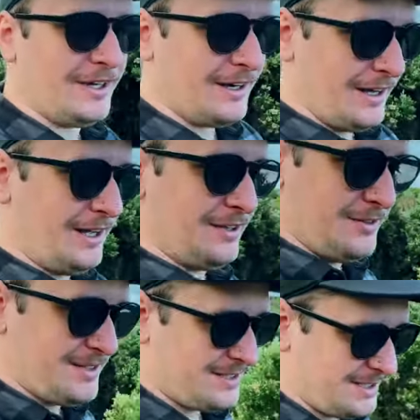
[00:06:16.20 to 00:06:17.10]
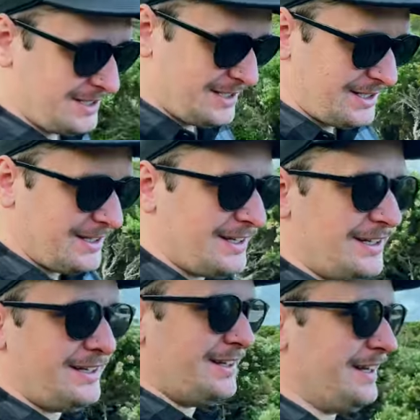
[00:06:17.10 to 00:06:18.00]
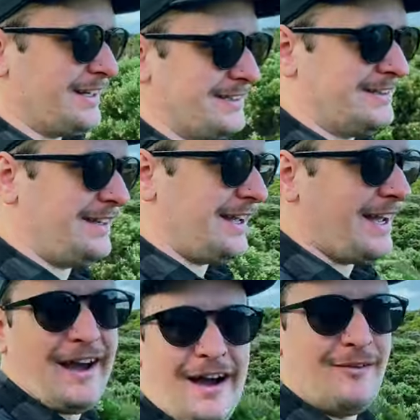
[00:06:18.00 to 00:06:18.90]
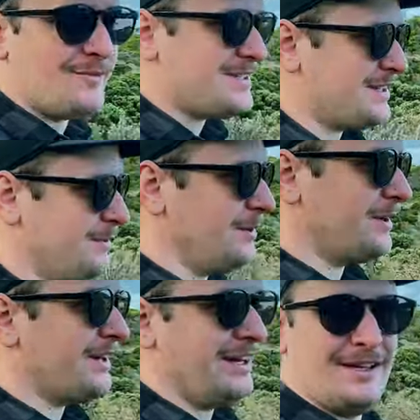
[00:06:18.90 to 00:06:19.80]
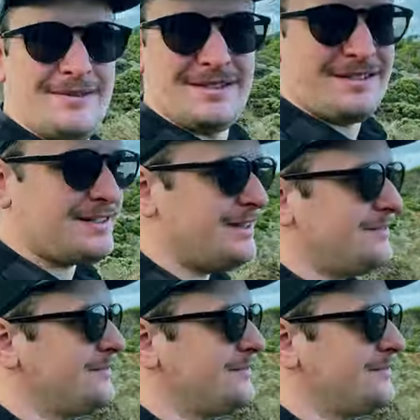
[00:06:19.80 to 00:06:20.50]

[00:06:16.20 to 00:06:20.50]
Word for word: in Lagos like they have similar cliffs and stuff.